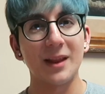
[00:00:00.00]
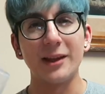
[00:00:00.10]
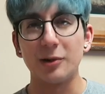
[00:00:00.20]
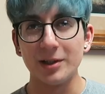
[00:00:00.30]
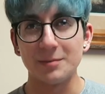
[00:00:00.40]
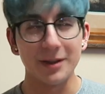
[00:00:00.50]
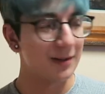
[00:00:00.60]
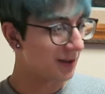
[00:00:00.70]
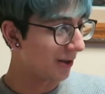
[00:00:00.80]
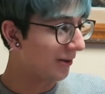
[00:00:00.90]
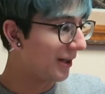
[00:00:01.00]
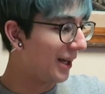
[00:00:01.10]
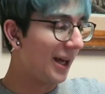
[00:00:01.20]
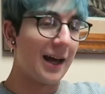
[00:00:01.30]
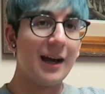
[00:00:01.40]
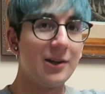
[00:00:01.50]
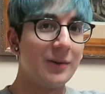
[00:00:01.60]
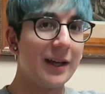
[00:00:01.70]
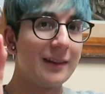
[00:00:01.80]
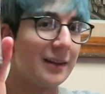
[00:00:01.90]
like crispy. So I
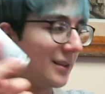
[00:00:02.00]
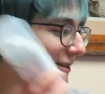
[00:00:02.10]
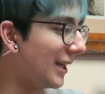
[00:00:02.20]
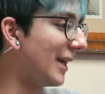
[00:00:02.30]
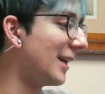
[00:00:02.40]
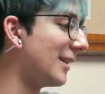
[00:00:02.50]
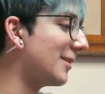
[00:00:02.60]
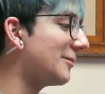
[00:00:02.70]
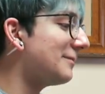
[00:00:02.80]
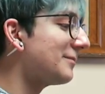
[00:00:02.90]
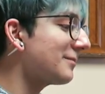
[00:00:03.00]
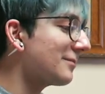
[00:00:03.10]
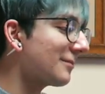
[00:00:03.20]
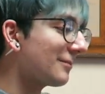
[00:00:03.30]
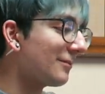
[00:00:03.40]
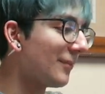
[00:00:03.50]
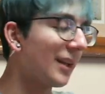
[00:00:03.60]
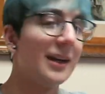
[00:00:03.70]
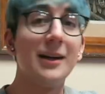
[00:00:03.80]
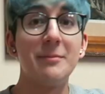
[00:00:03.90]
don't like this, and
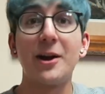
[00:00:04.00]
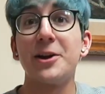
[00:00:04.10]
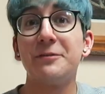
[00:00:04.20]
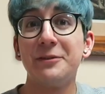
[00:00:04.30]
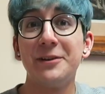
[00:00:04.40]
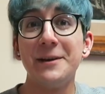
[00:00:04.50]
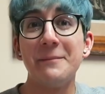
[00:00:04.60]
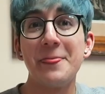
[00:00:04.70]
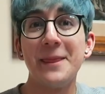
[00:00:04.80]
I got it for free.